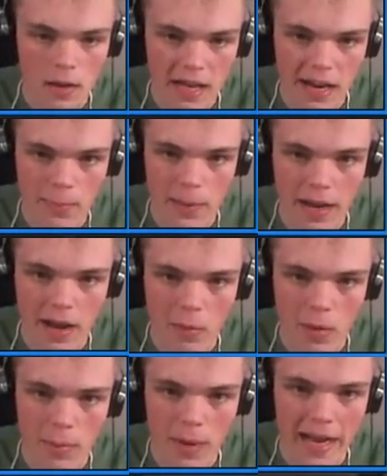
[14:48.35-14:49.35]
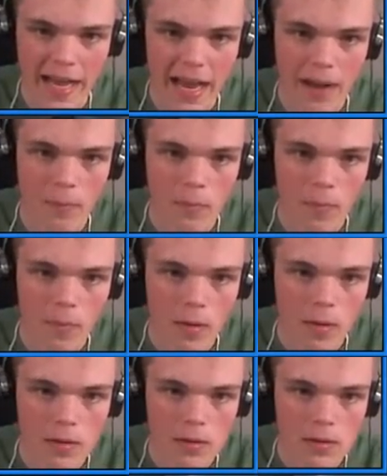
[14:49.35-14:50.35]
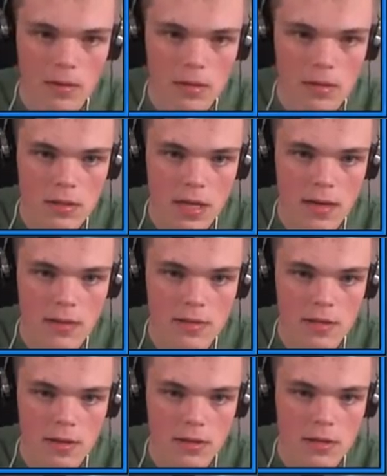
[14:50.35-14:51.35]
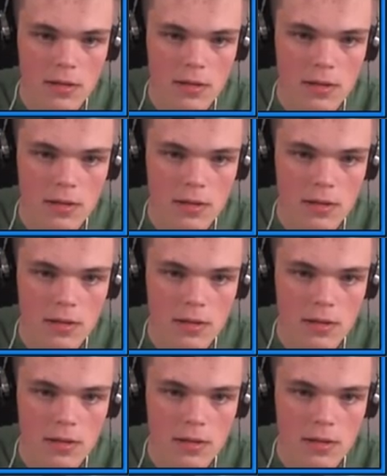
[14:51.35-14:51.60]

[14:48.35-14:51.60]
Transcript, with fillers: Can I play? I want to play a game. Channel search.